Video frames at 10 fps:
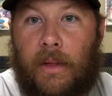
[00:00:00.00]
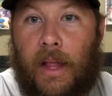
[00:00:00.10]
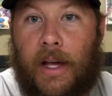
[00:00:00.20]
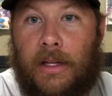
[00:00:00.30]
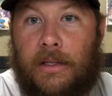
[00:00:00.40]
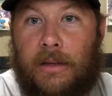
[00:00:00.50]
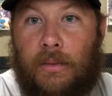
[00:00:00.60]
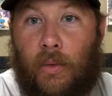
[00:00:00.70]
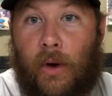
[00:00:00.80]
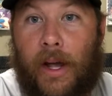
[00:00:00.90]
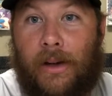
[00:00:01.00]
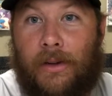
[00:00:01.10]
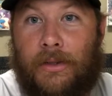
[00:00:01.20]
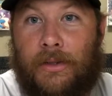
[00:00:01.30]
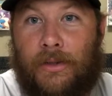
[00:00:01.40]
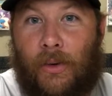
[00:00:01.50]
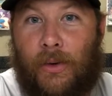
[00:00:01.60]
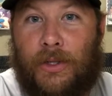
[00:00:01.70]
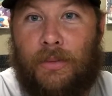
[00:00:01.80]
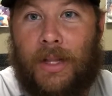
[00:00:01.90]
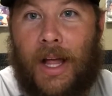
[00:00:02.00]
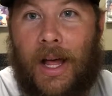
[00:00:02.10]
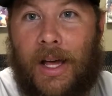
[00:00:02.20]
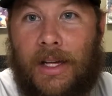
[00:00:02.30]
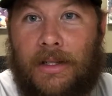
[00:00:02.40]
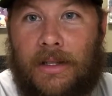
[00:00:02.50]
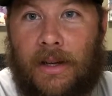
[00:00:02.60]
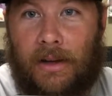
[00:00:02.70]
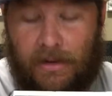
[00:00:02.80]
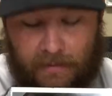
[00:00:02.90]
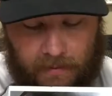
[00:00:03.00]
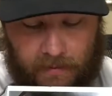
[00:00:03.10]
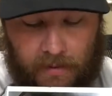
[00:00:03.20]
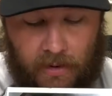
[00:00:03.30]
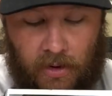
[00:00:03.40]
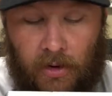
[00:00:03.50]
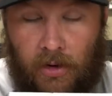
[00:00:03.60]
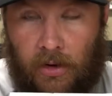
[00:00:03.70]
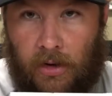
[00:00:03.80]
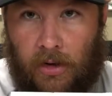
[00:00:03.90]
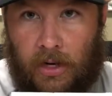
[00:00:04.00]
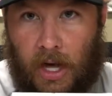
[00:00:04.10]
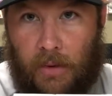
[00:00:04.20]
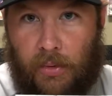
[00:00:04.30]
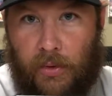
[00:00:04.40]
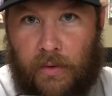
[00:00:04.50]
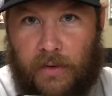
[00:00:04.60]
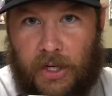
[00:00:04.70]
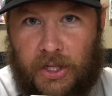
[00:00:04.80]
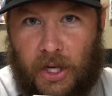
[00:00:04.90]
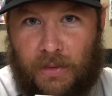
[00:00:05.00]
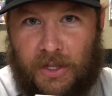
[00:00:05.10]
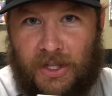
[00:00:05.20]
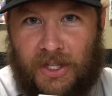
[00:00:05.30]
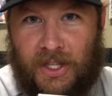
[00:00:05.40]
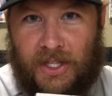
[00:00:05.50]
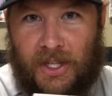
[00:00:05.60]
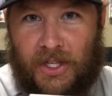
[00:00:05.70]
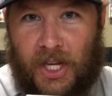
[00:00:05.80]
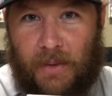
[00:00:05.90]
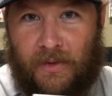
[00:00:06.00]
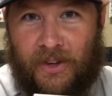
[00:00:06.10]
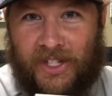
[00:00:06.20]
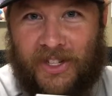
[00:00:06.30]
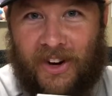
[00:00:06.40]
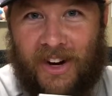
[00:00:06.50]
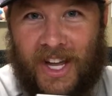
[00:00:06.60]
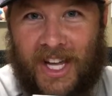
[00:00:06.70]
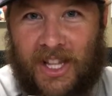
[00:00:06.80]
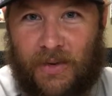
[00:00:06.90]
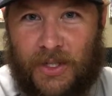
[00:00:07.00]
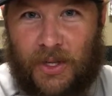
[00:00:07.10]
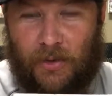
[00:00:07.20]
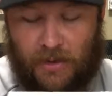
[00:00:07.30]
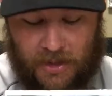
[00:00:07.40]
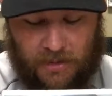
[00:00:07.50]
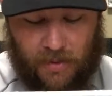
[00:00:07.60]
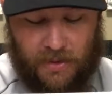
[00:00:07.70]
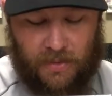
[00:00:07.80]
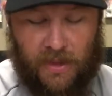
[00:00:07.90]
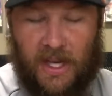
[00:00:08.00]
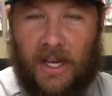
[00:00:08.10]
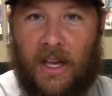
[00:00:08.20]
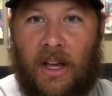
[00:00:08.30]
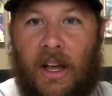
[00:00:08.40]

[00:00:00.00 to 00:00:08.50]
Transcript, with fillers: like some rails or some lines of not approved substances in the shape of a guitar head that was supposed to be